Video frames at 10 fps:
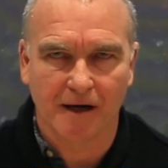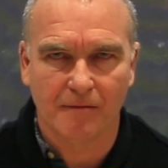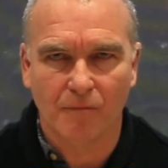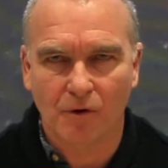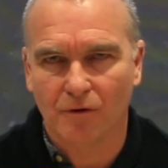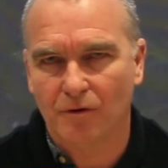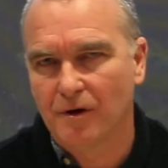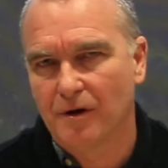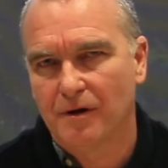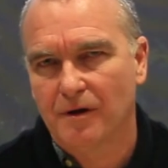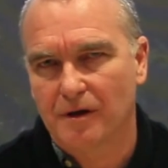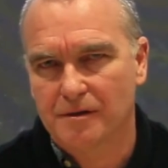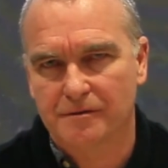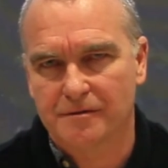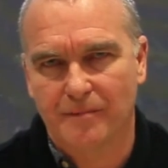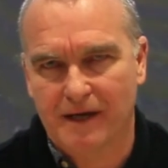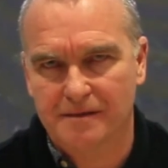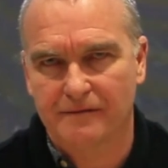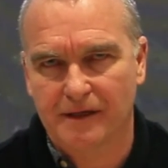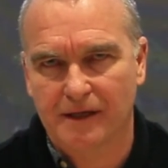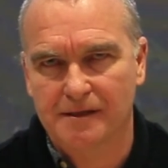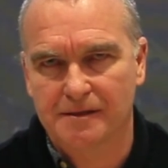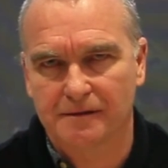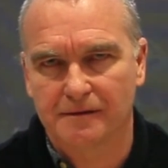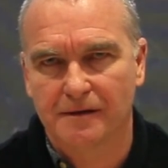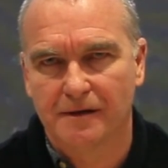and more a sort of pacification